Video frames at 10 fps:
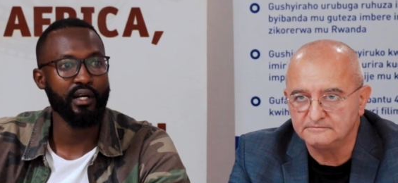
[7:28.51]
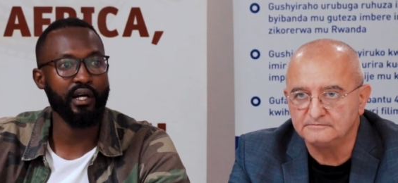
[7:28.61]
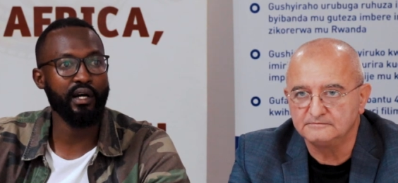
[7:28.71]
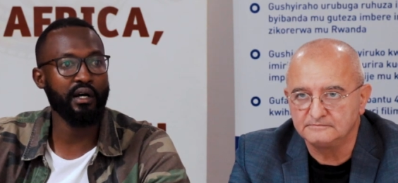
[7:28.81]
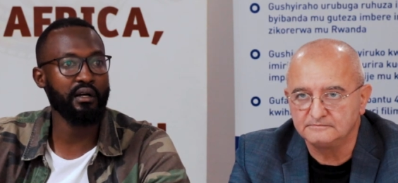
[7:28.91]

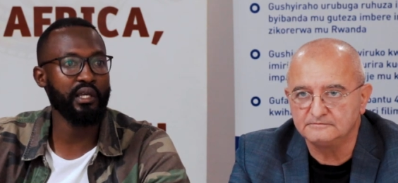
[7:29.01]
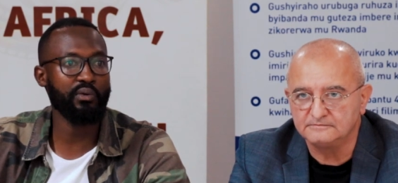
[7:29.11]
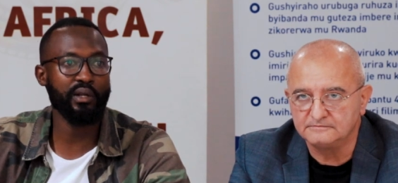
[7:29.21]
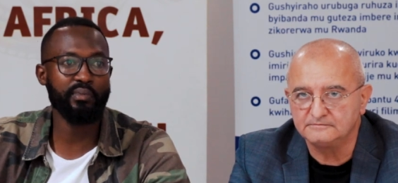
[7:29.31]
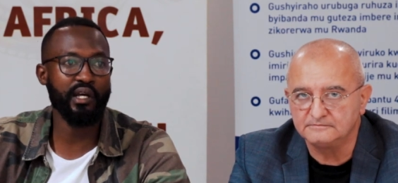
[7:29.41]
Speaker 1: Uh,
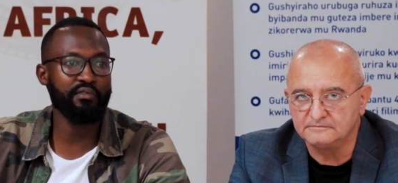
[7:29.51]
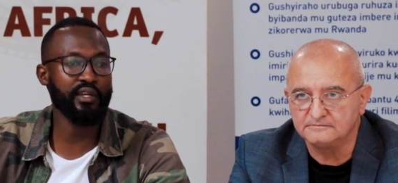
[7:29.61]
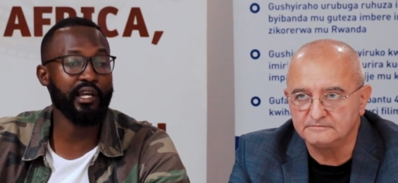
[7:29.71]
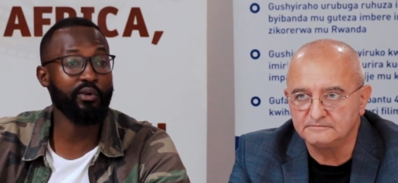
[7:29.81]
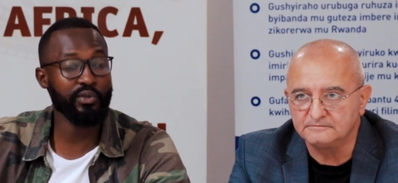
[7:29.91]
he will be
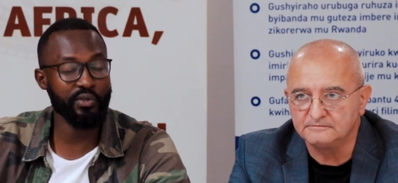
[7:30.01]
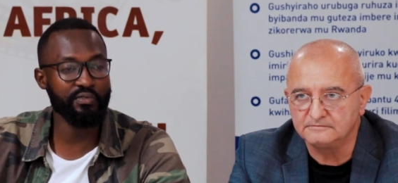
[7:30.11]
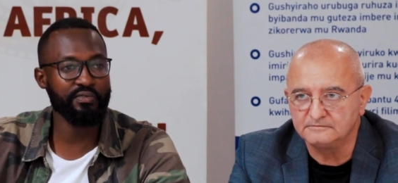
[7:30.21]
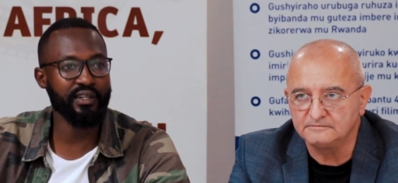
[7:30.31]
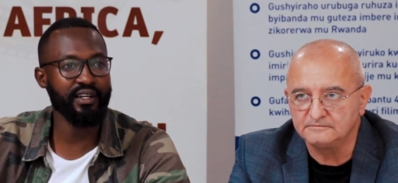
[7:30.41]
having a lot
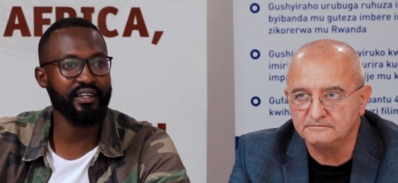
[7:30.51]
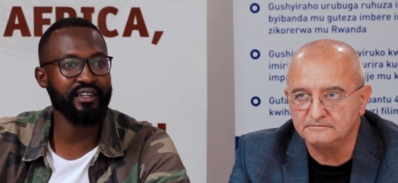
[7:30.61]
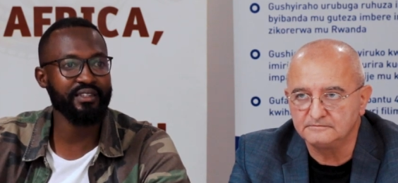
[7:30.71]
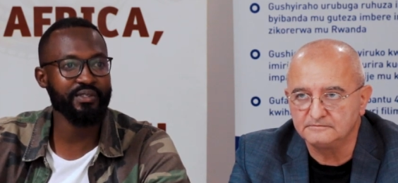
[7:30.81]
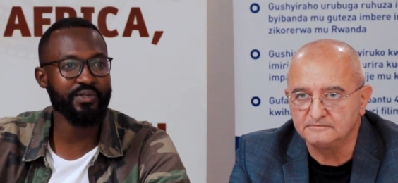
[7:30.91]
of
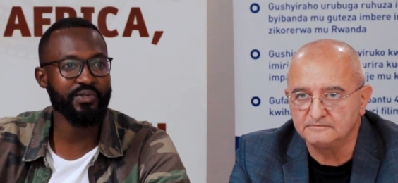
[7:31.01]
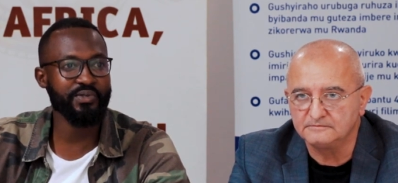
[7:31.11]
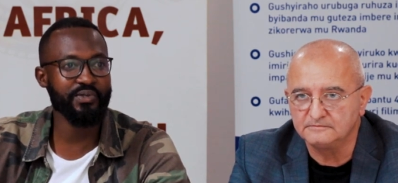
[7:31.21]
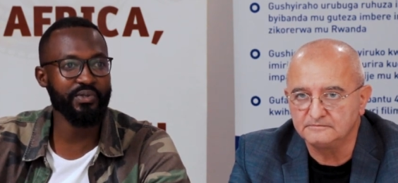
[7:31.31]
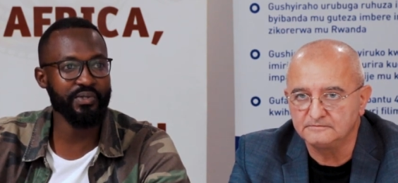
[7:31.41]
uh,
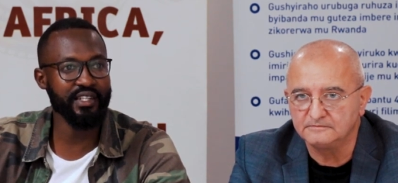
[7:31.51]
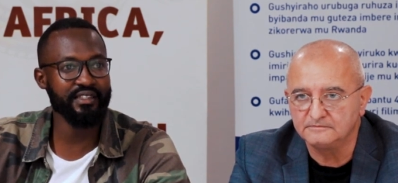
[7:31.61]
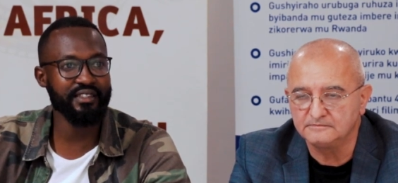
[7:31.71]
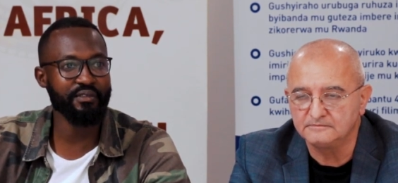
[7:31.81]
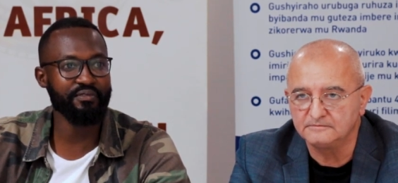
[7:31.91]

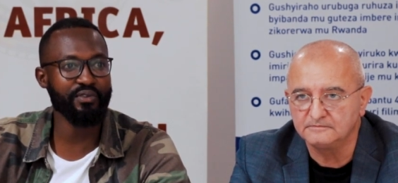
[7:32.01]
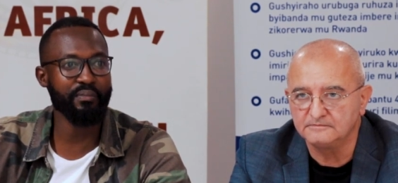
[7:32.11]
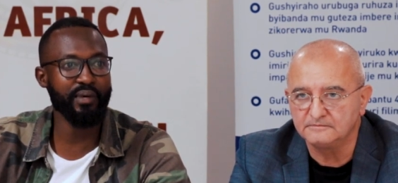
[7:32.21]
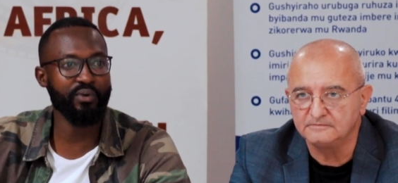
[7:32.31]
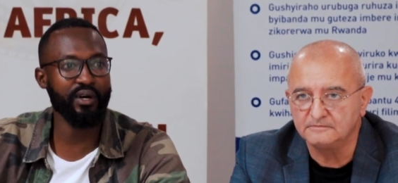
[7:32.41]
students
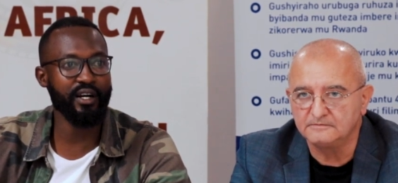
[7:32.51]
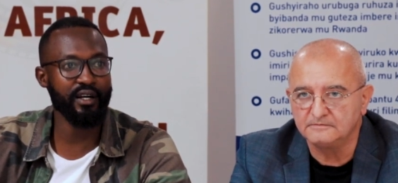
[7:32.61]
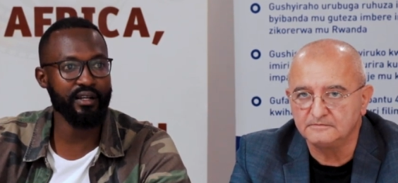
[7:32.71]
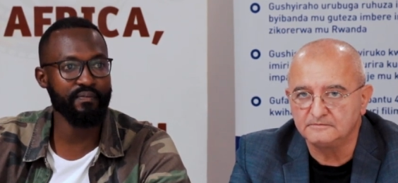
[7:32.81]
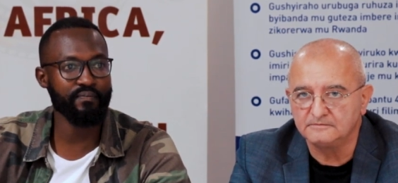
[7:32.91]
from
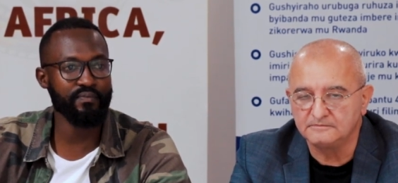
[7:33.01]
our